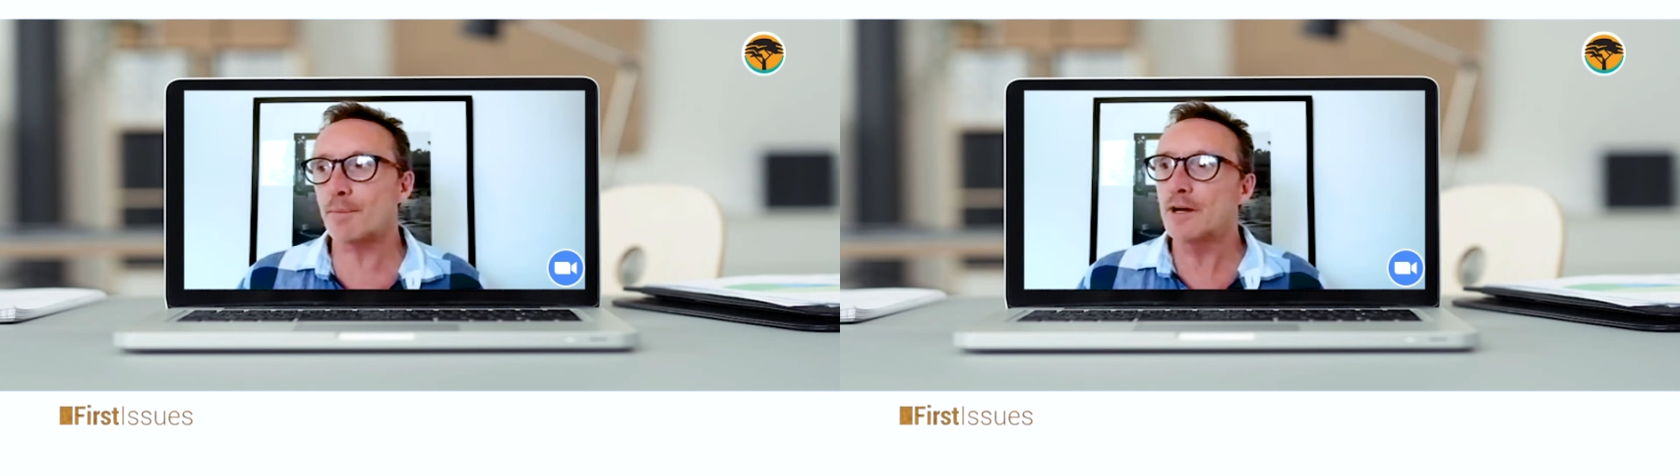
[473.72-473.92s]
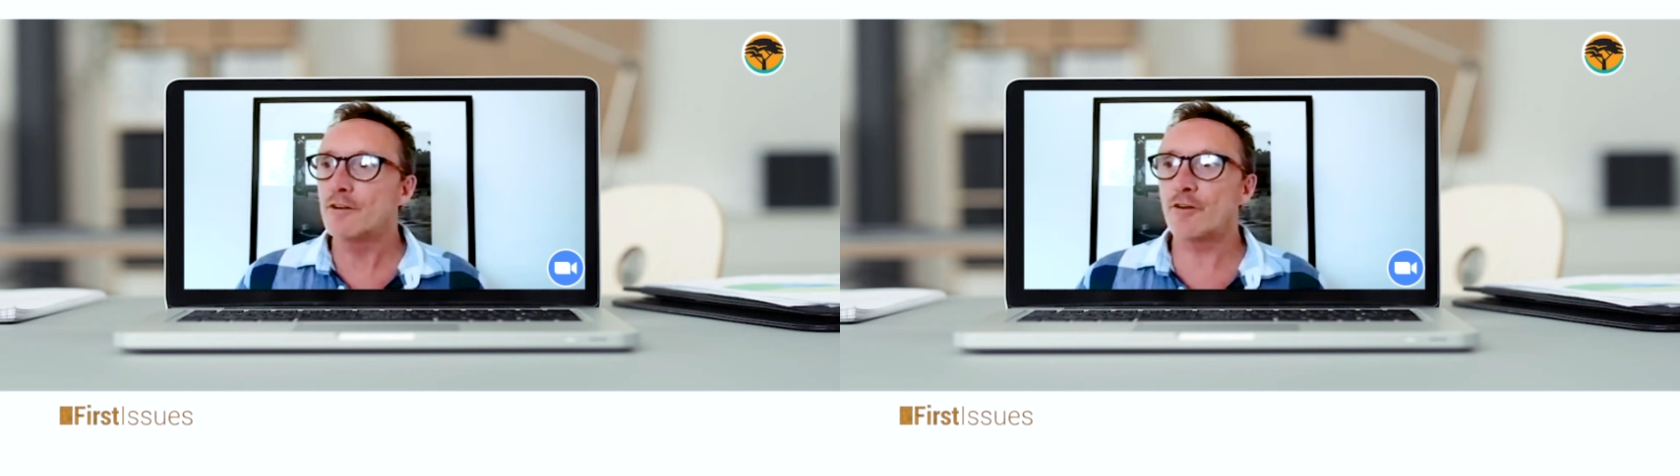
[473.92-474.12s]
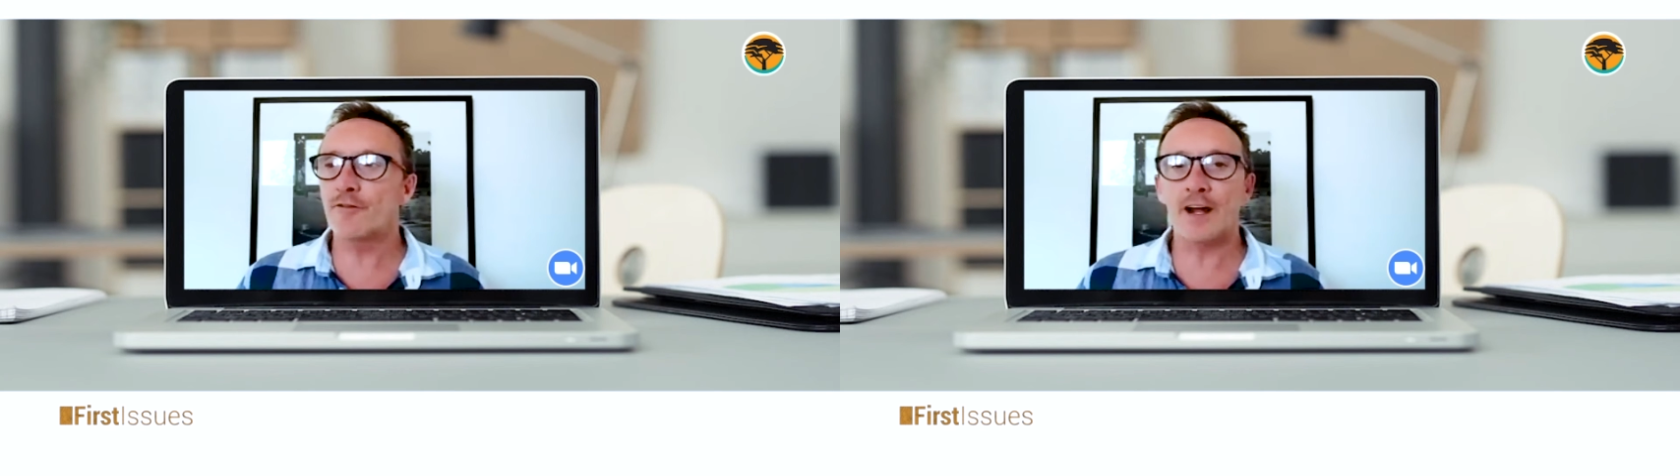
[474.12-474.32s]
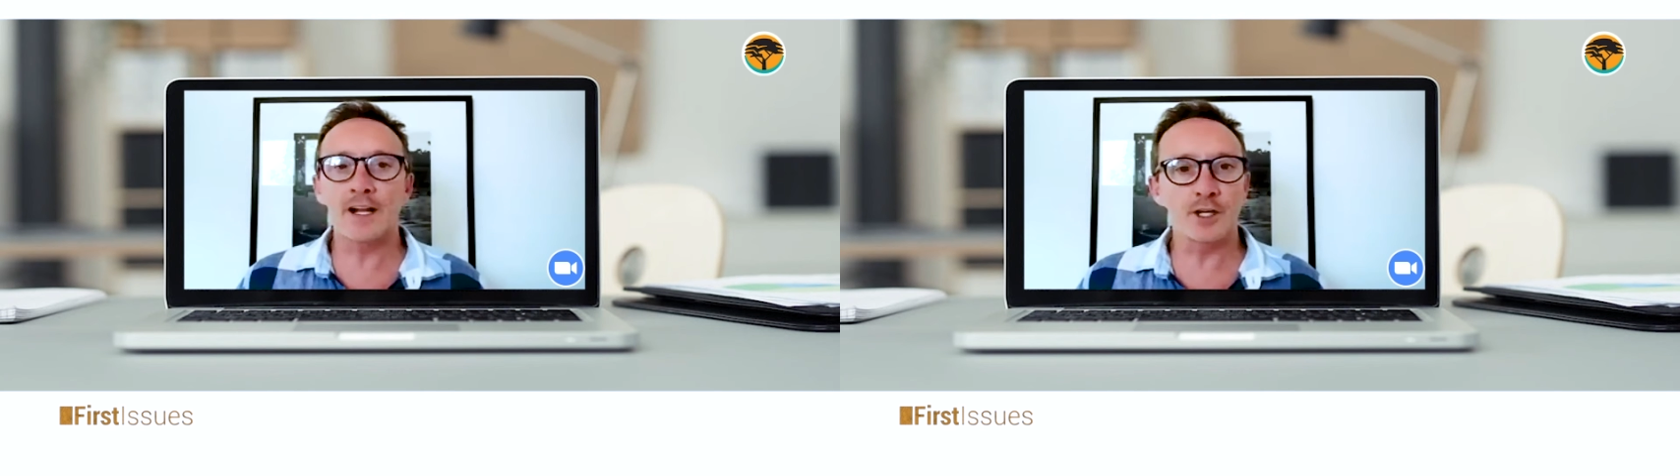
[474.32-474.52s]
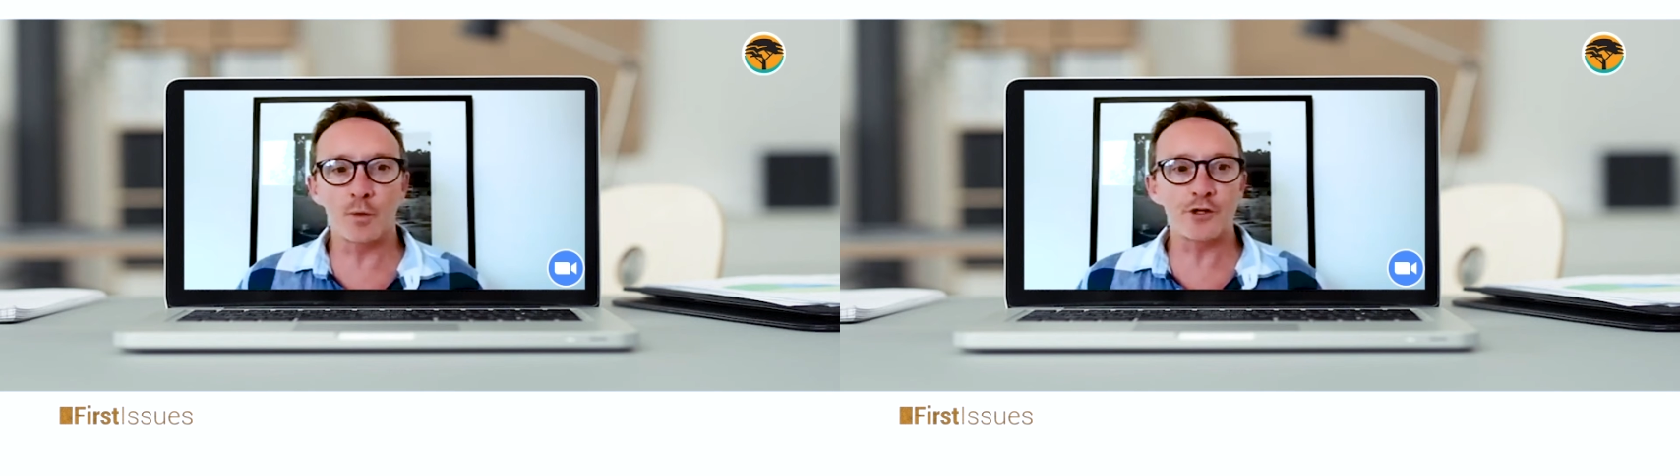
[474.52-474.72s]
for failure
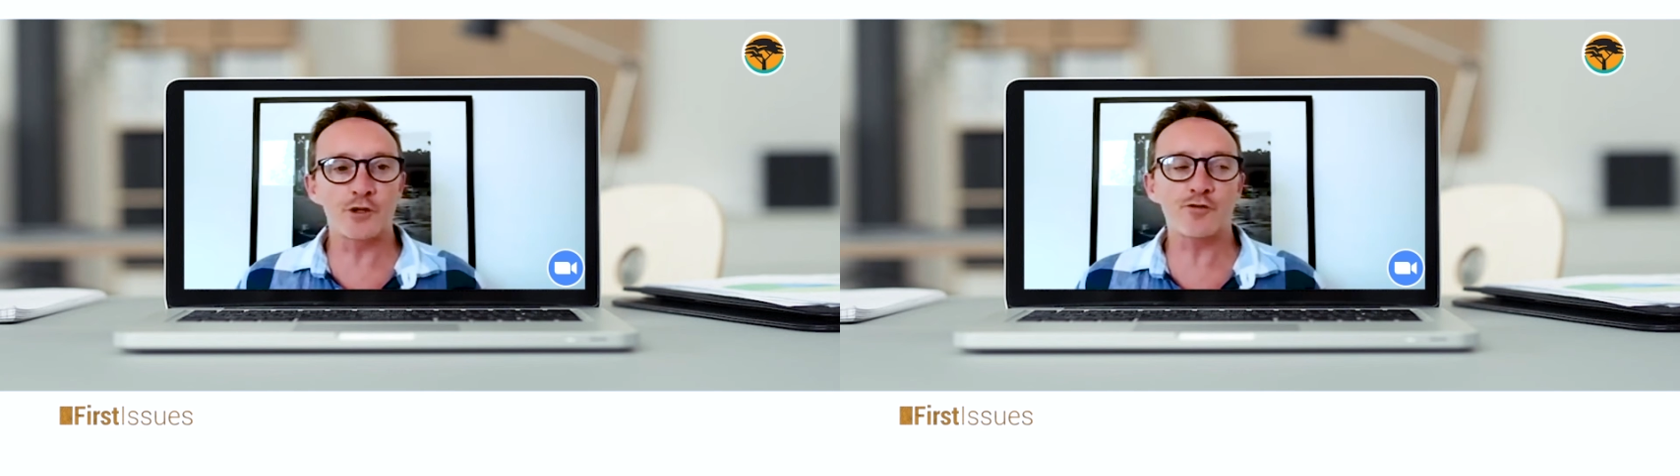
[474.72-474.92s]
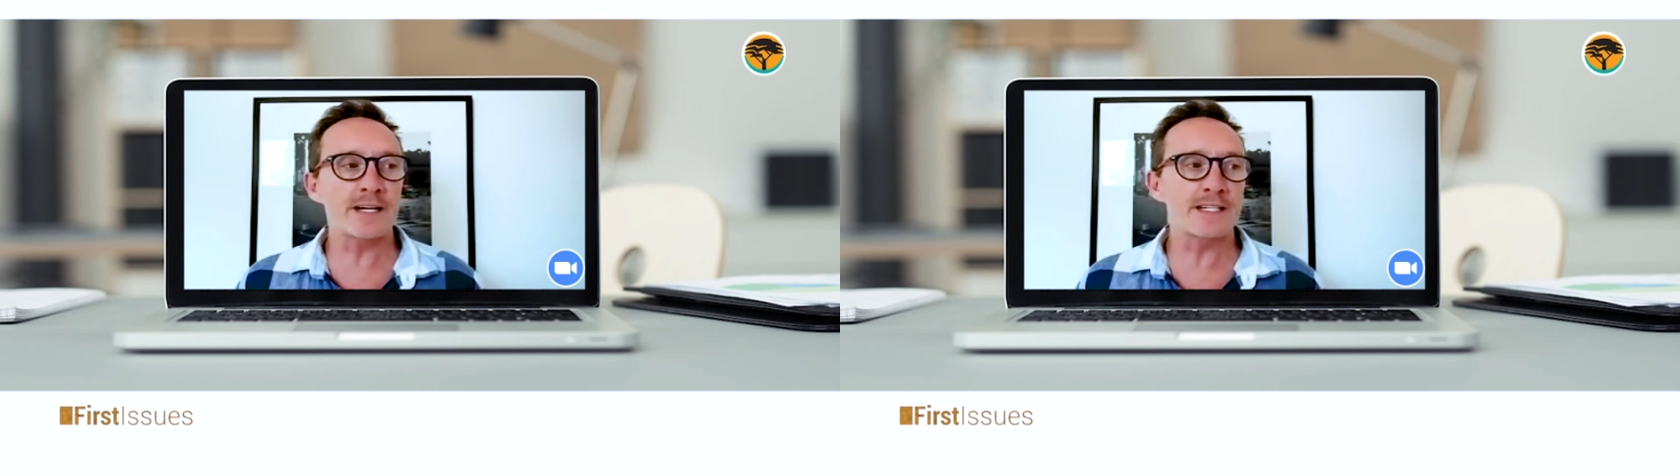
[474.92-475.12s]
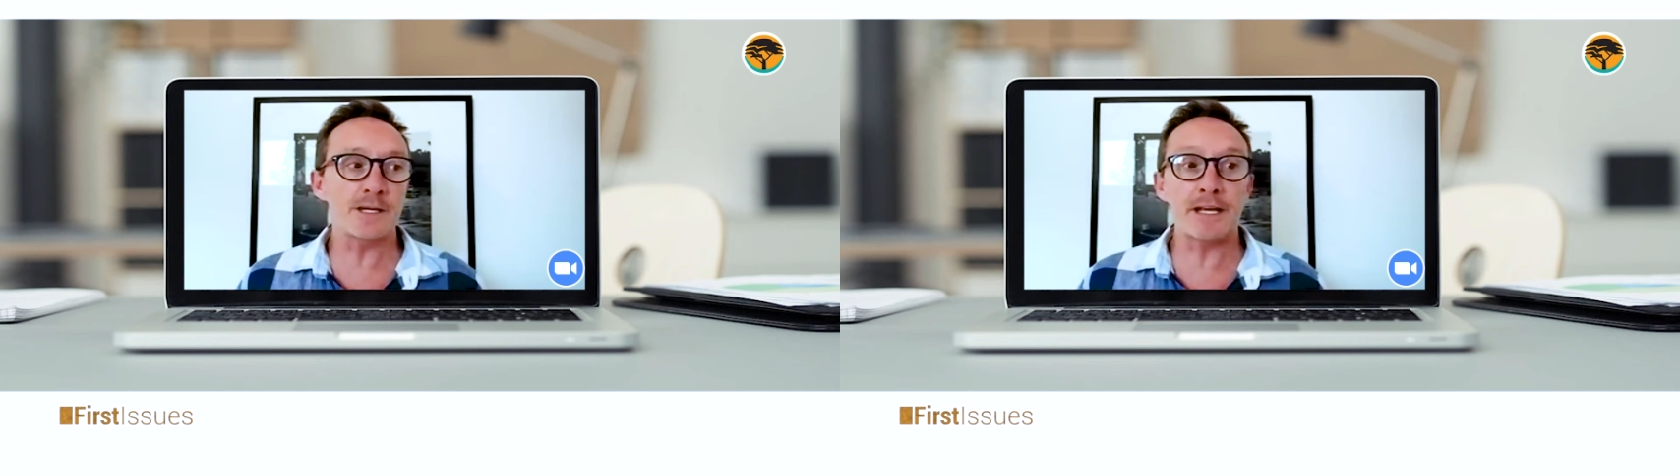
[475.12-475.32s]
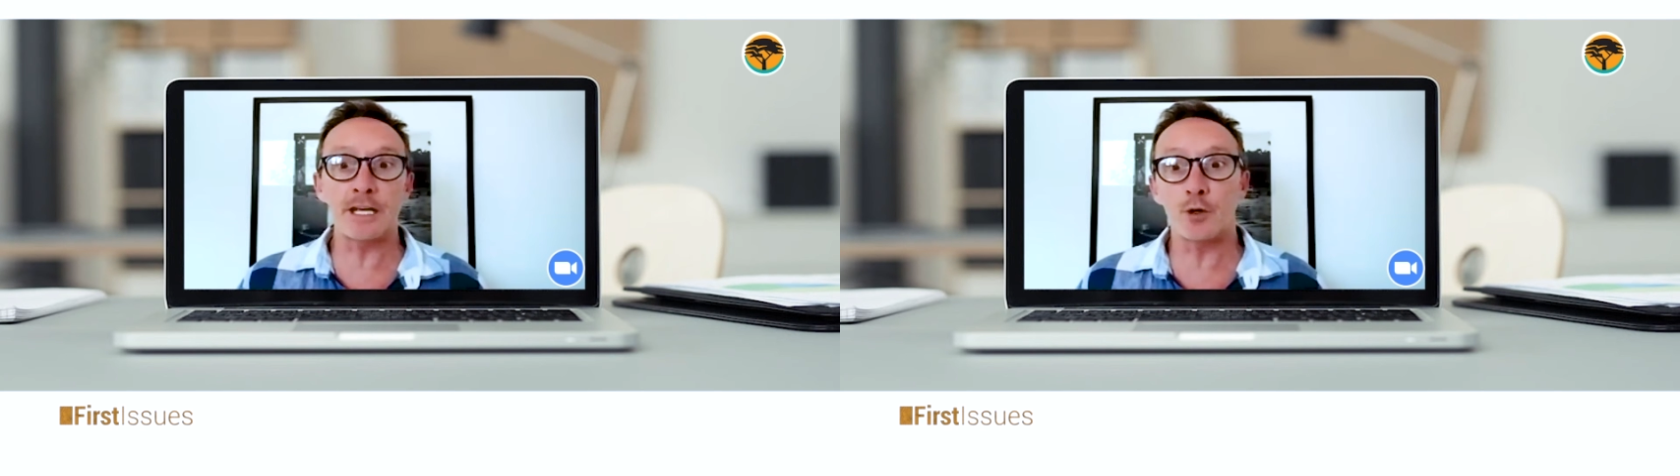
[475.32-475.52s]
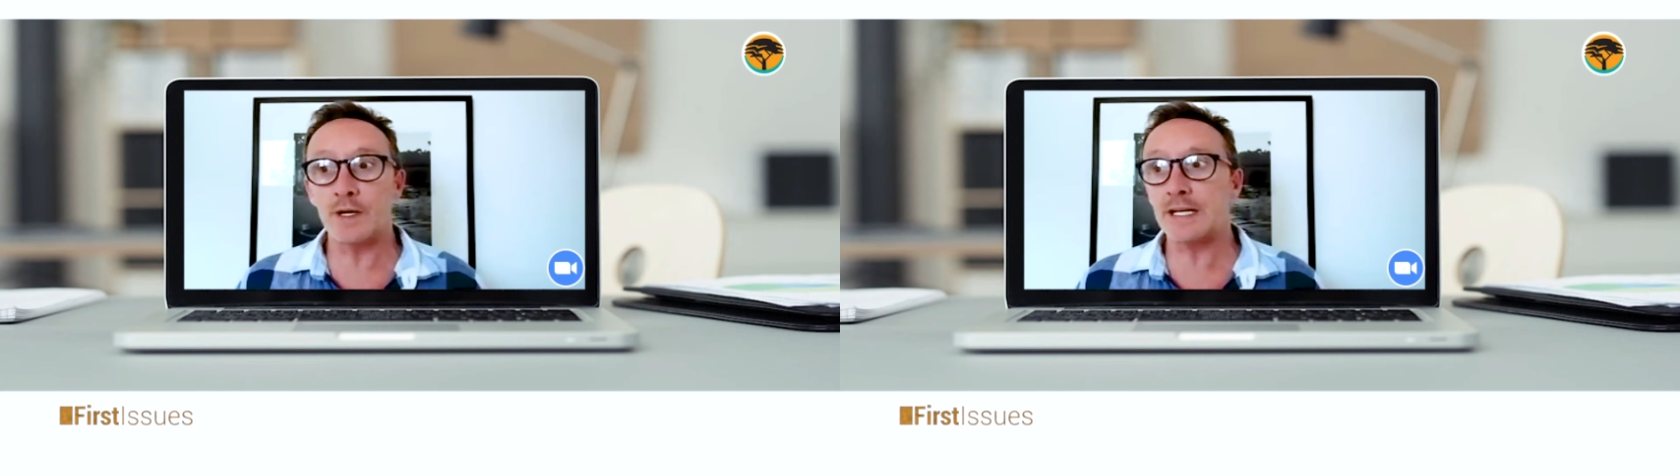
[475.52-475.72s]
when you're trying to be
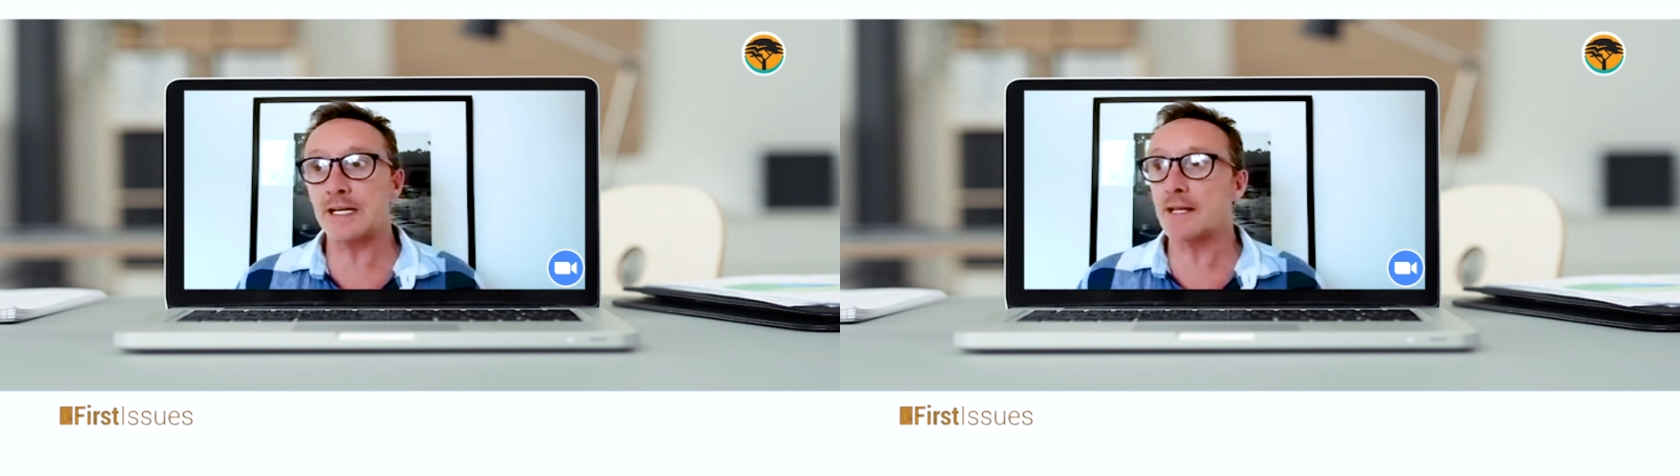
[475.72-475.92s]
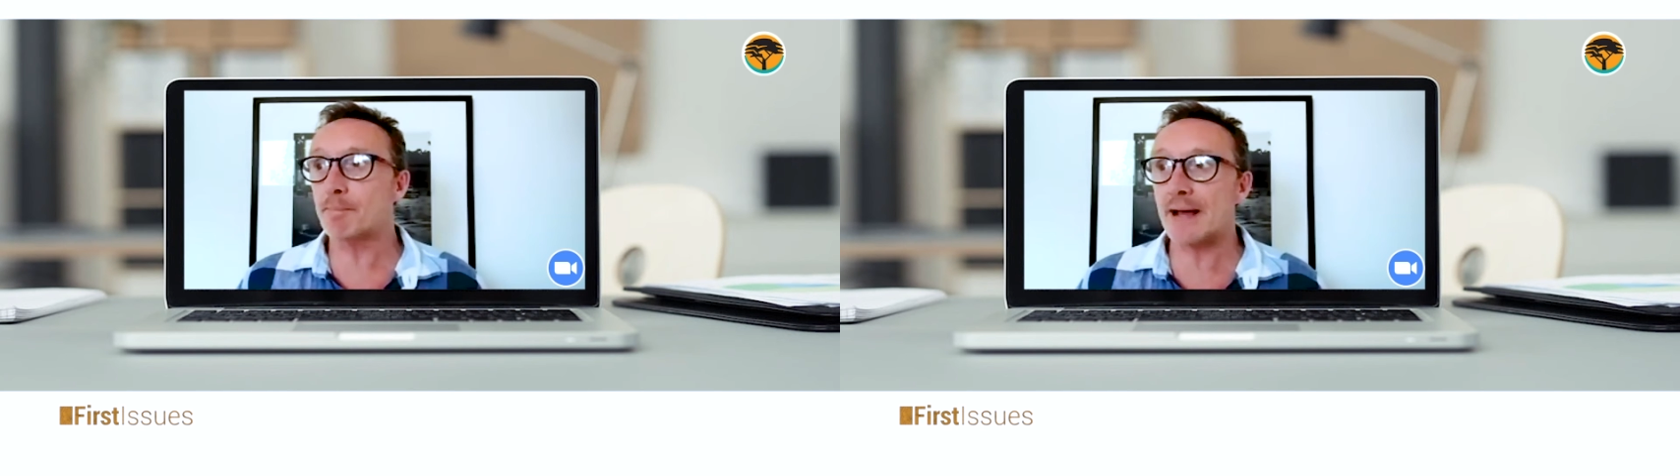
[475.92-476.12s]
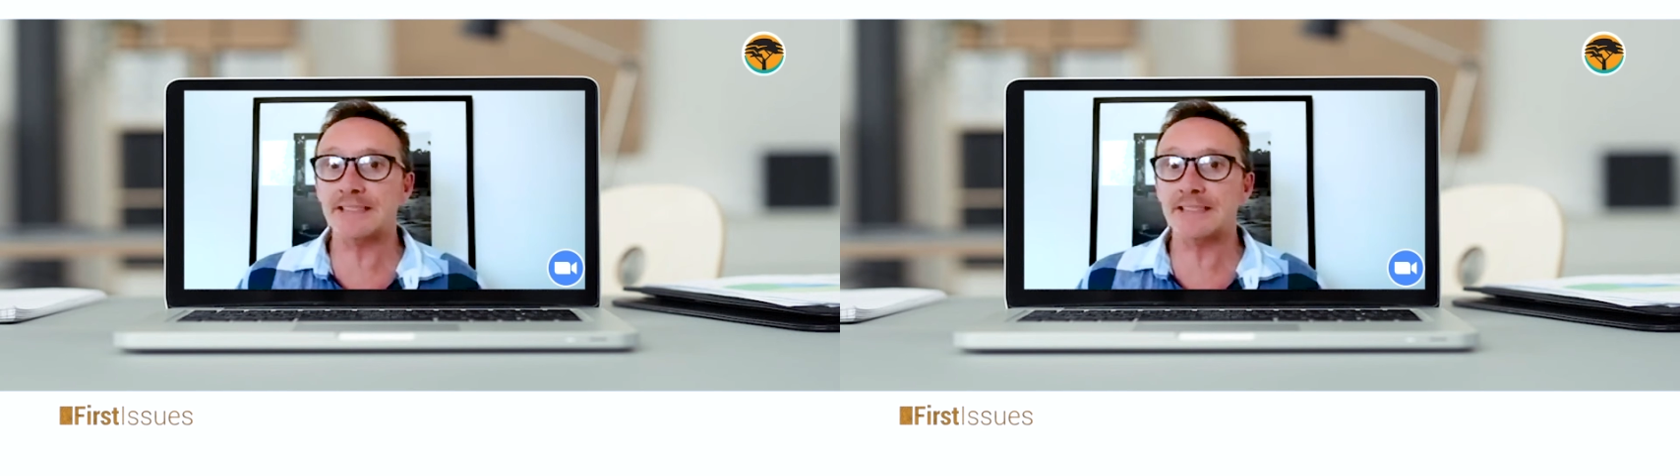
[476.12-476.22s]
unique and the best.